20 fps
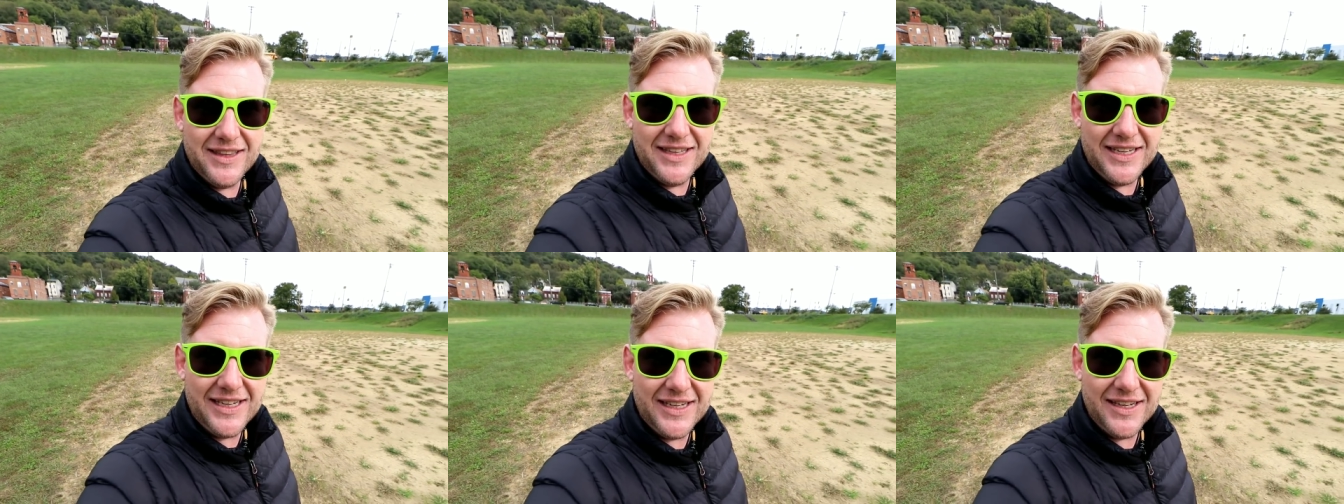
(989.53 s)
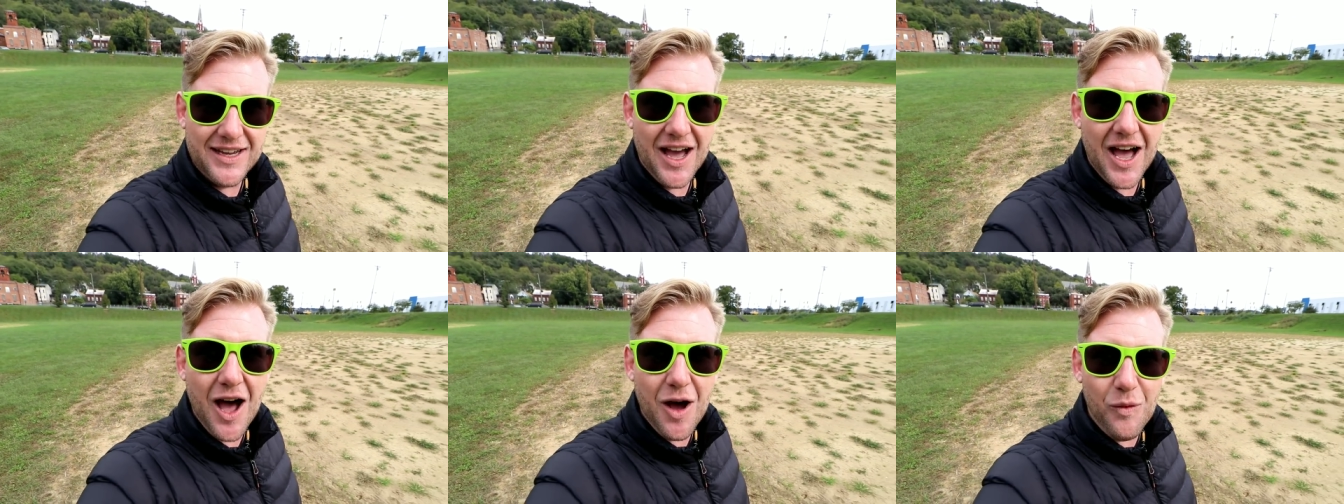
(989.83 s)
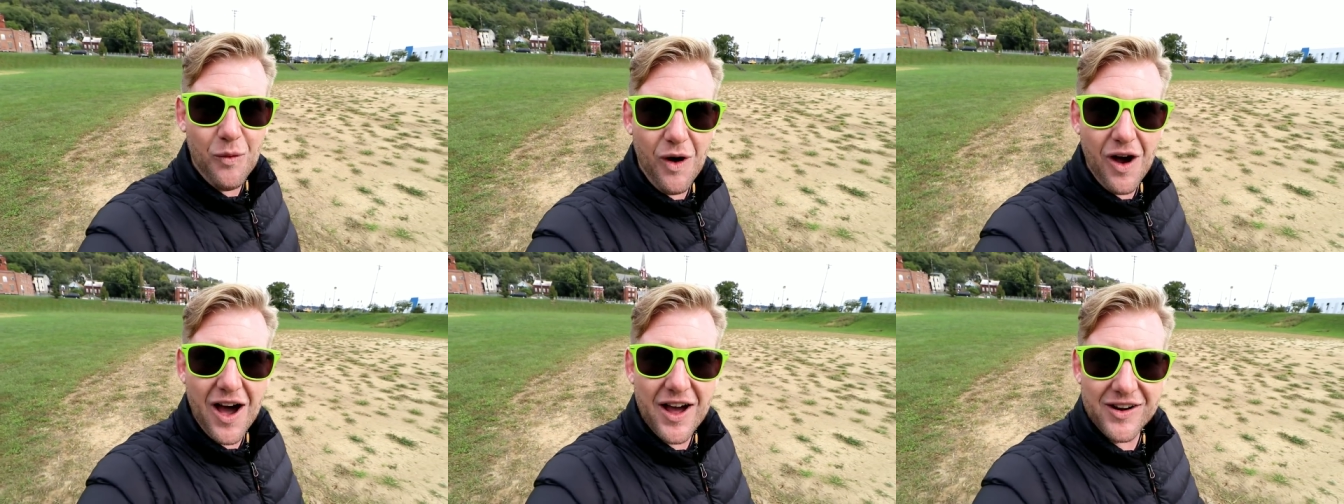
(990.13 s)
the
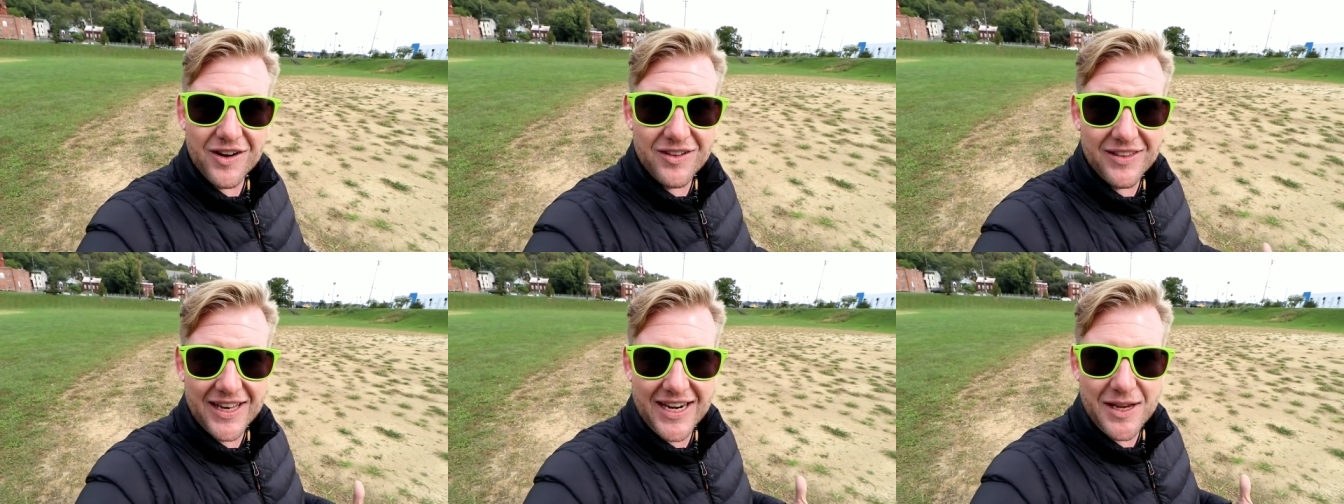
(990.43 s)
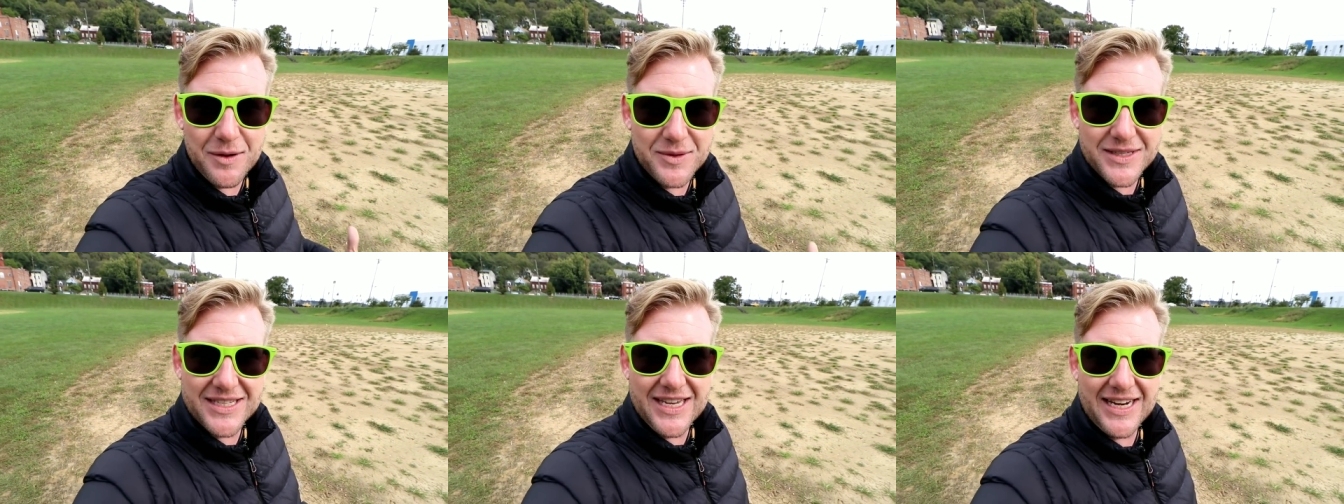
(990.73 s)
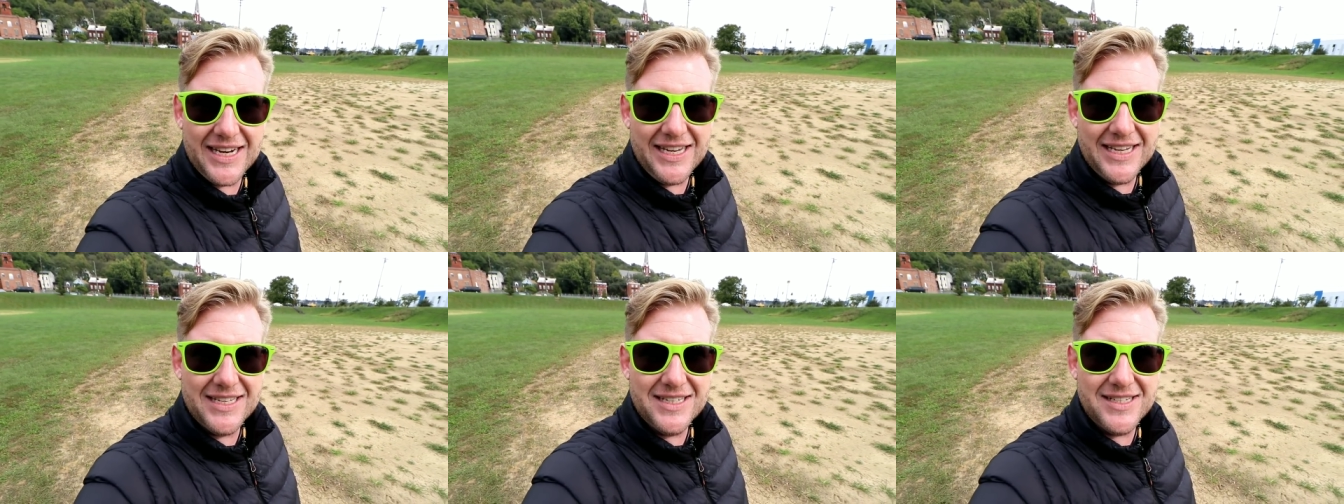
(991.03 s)
hot water that he was
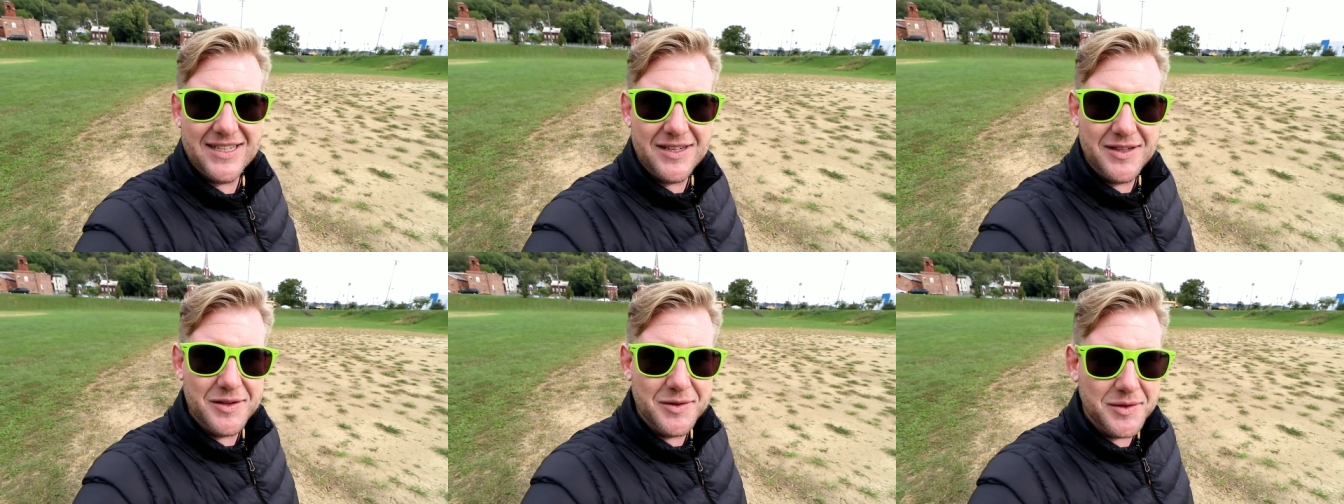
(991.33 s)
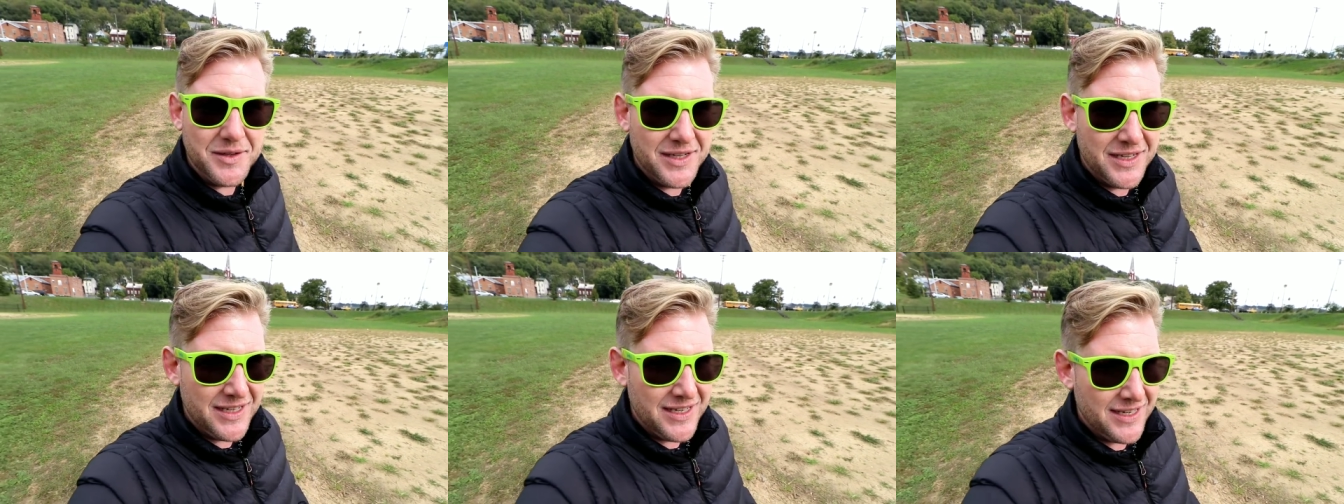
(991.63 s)
getting into.